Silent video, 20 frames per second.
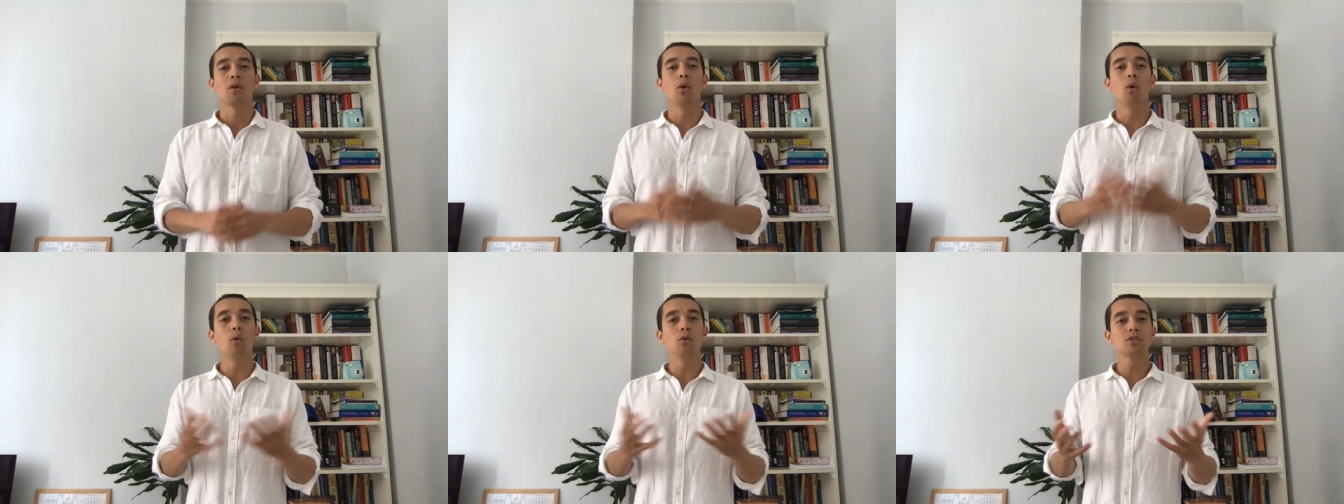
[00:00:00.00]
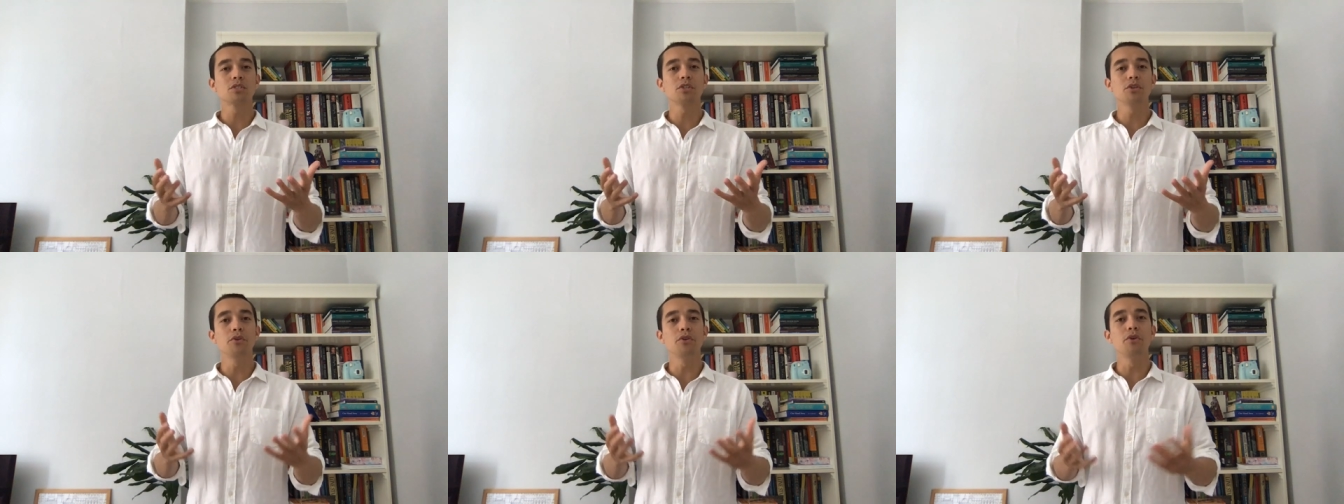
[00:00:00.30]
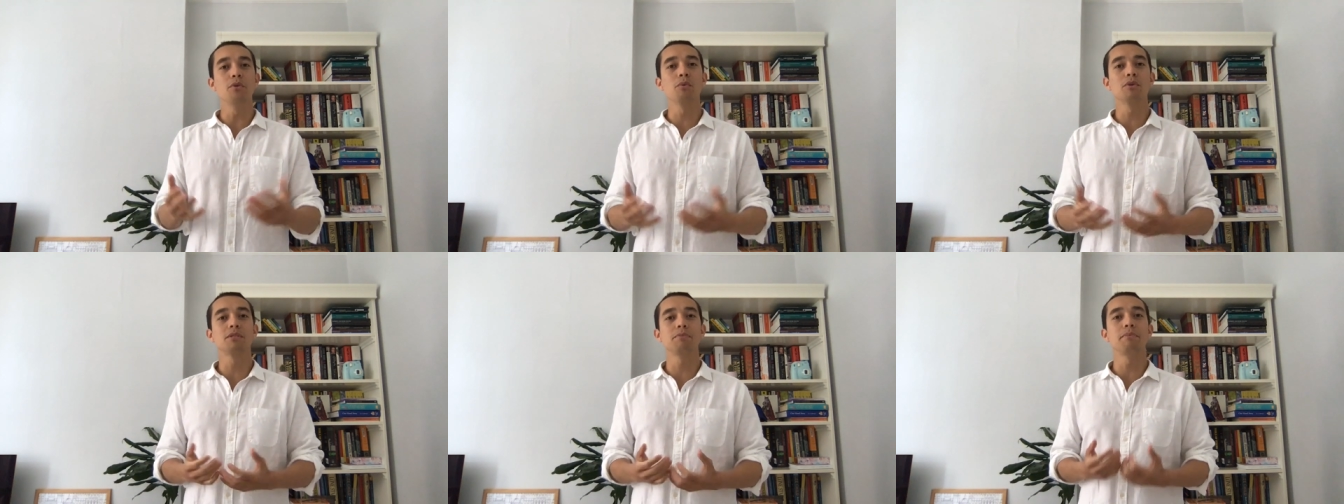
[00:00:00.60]
Also,
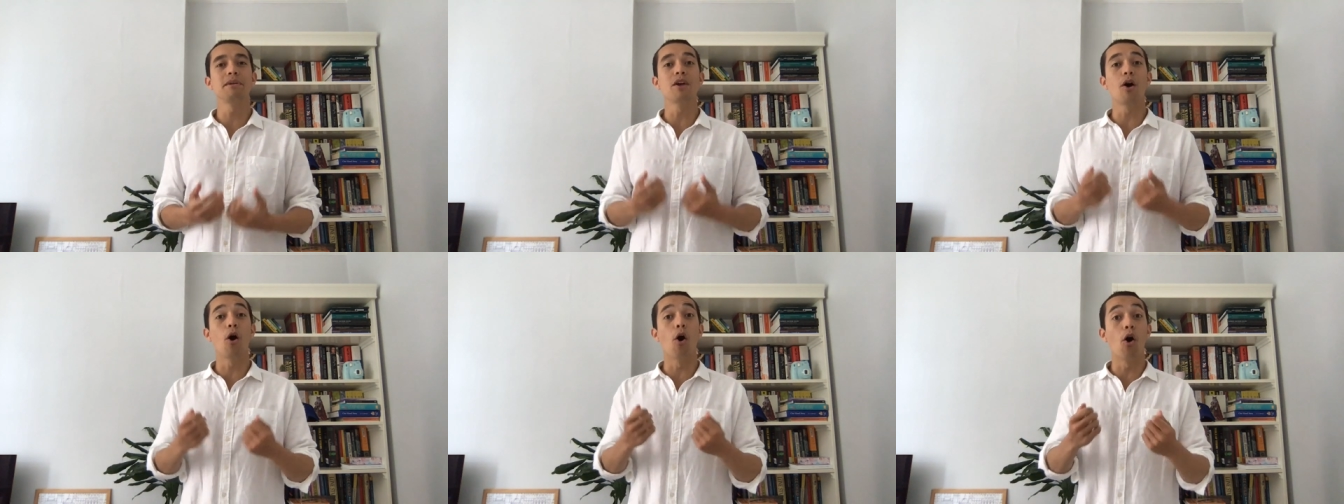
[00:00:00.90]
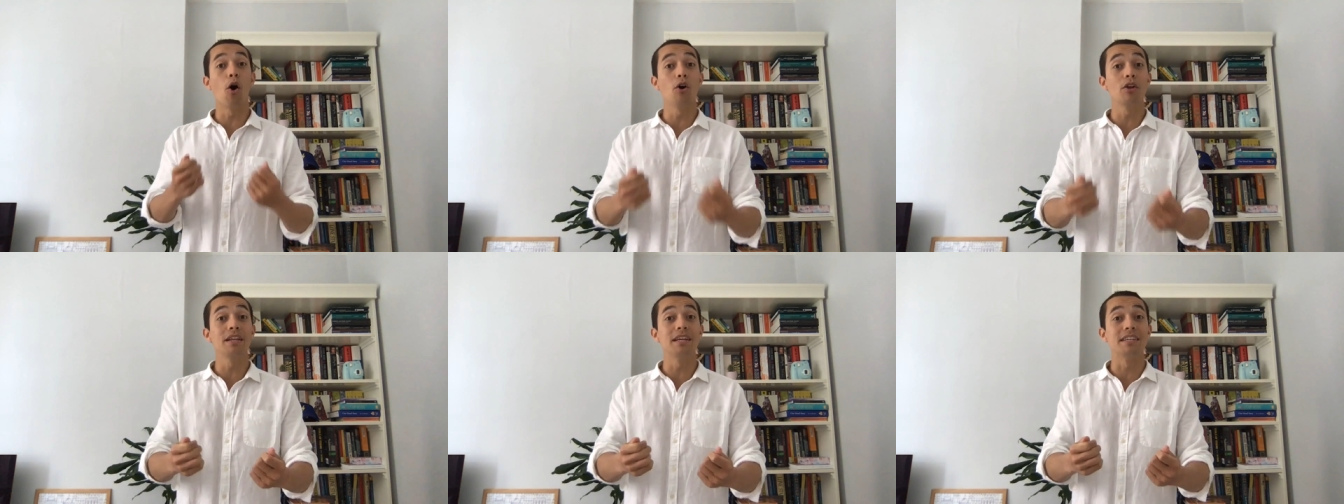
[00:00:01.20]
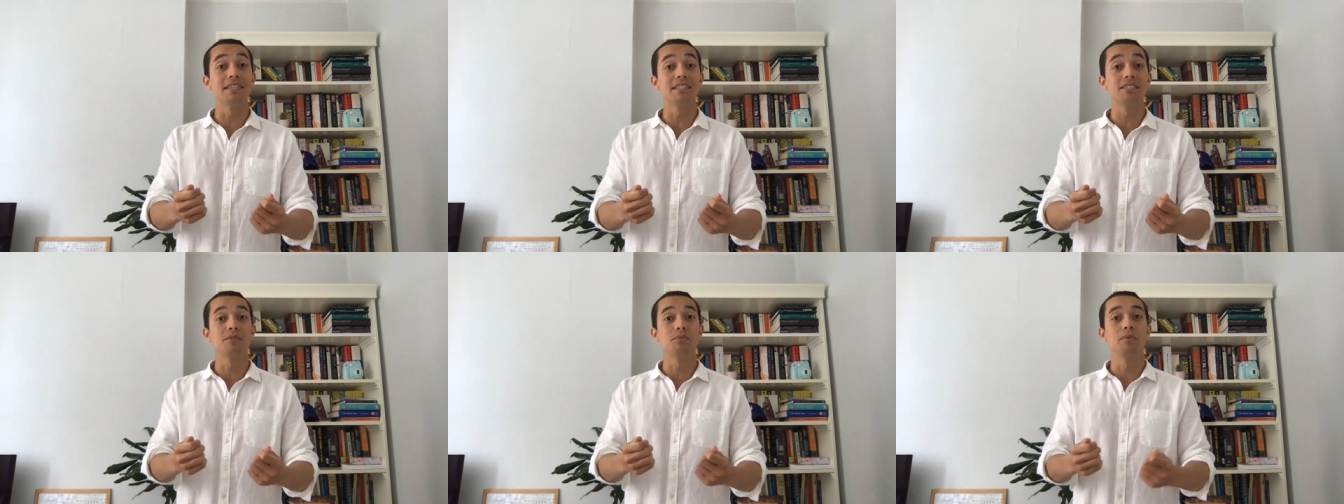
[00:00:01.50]
you want to be
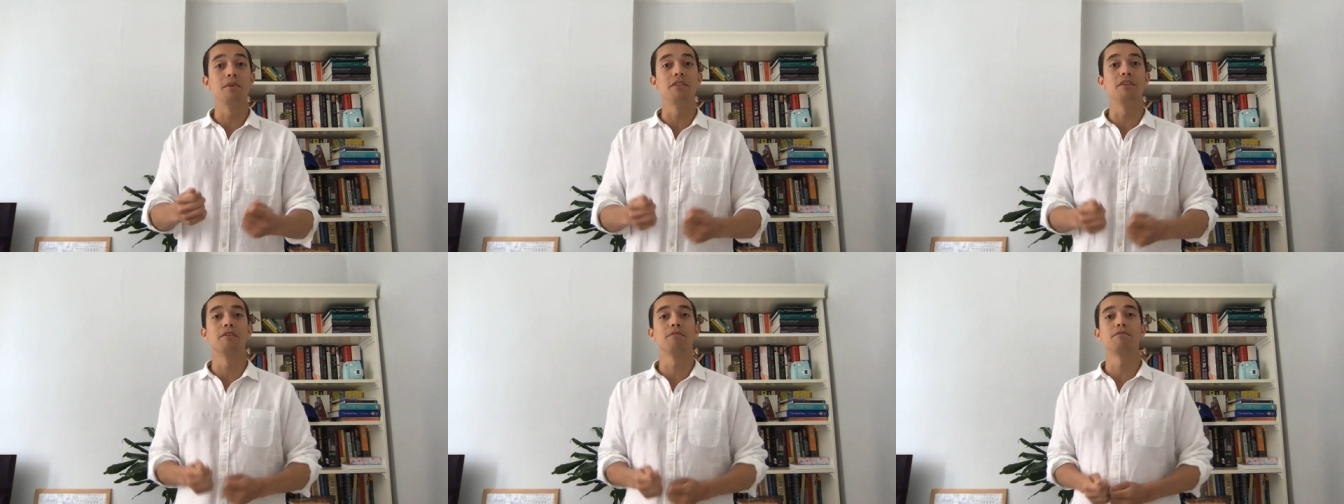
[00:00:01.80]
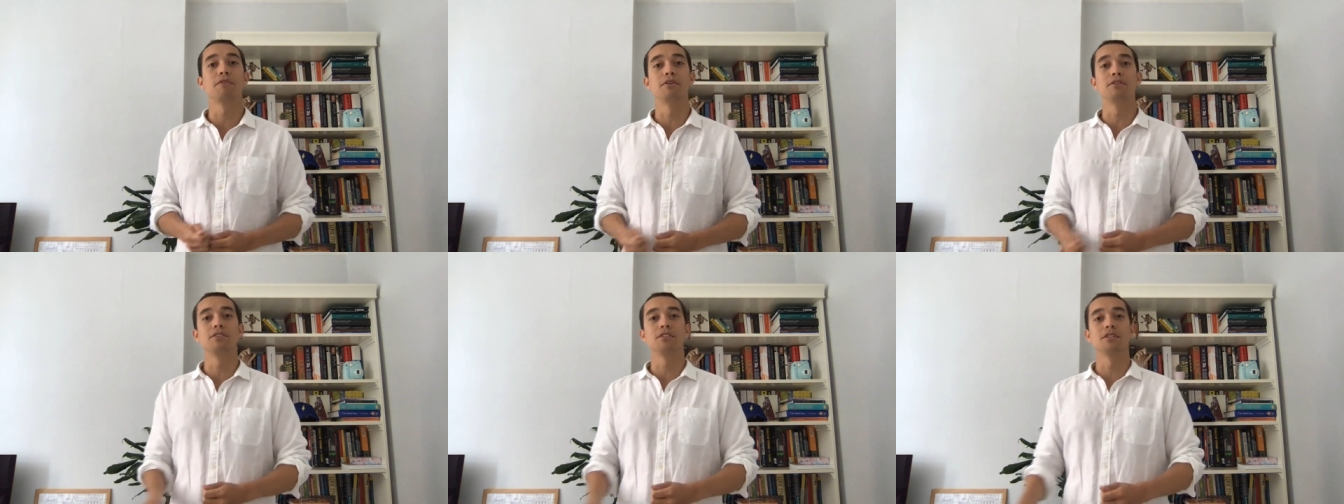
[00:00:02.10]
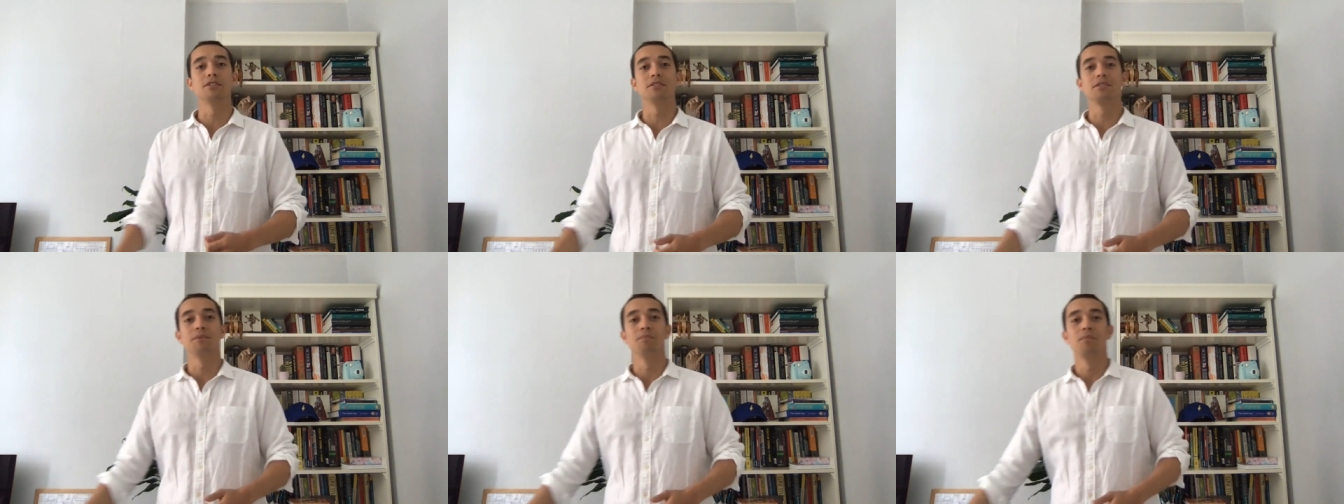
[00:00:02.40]
honest with your
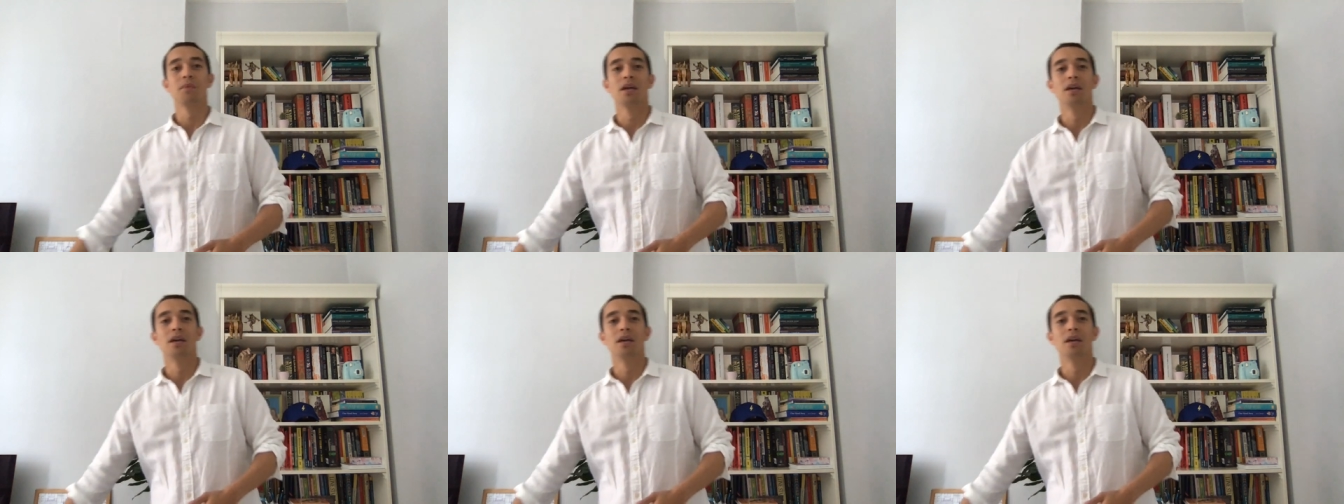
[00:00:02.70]
photos.